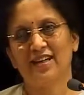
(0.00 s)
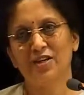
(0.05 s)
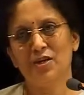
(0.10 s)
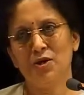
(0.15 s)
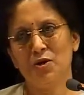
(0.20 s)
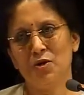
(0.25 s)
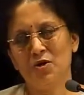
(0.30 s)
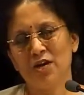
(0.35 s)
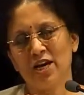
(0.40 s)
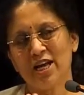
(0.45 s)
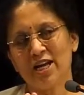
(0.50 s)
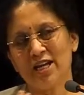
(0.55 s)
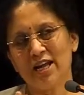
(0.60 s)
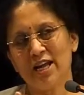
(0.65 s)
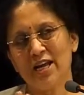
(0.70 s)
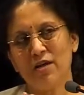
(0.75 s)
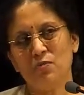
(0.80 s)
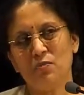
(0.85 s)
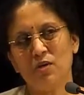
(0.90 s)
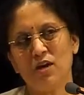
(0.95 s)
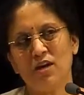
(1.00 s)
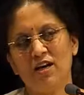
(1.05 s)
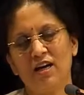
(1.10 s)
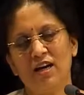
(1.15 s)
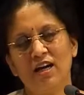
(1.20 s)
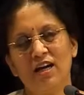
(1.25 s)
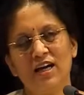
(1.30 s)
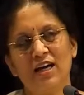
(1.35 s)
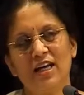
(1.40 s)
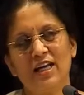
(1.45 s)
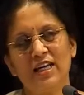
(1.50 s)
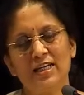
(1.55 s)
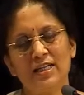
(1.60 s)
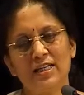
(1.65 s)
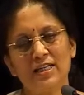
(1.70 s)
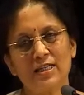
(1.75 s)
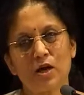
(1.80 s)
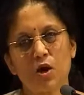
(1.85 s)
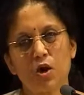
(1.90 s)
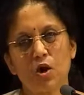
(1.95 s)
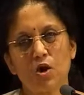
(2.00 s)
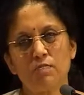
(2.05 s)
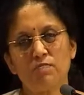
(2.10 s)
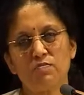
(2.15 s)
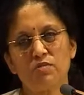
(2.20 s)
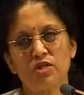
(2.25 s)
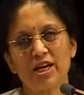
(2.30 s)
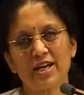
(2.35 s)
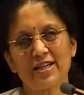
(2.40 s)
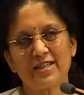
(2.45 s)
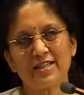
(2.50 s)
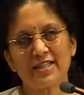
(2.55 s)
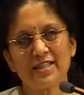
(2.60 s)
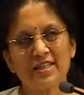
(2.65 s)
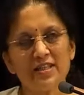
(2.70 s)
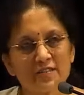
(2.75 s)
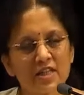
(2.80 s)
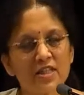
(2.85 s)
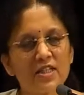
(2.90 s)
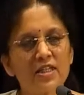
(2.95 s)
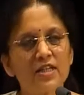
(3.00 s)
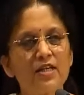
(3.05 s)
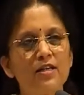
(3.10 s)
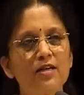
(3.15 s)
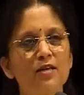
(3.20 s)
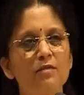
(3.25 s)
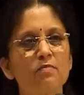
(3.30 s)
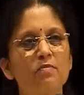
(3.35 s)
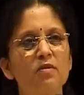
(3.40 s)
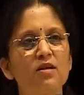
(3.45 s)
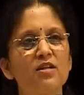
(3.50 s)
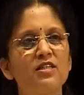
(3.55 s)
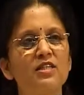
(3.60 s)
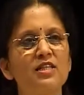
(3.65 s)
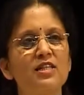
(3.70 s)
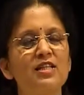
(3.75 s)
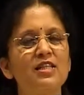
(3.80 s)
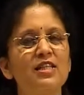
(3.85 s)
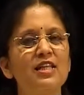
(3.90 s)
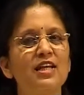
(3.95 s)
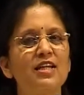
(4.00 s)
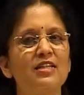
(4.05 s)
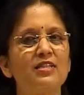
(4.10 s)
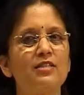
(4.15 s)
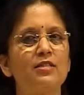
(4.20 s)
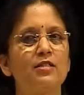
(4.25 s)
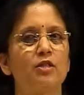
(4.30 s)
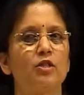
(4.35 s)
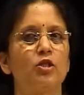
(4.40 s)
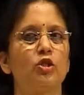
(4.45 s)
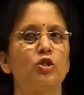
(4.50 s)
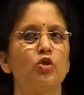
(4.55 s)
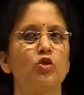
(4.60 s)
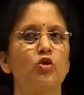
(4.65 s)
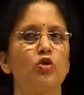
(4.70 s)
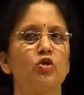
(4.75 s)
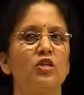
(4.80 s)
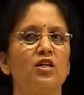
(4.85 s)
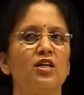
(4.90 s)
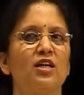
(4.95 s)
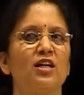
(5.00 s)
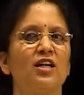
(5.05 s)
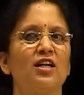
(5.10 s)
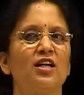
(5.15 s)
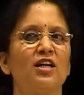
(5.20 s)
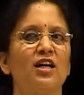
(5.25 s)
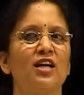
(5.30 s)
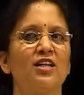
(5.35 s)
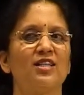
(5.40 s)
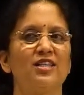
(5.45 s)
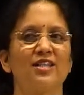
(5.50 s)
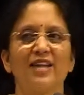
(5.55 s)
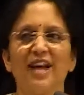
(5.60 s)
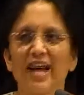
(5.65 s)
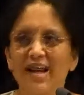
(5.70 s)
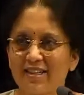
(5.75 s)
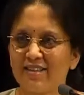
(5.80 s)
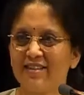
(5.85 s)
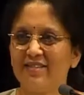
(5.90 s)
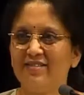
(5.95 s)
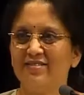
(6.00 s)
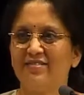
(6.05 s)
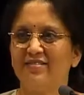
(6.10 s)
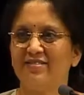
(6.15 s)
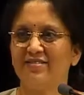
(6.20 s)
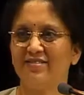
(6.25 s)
You look at anyone, it is objectivity in a person that is so attractive.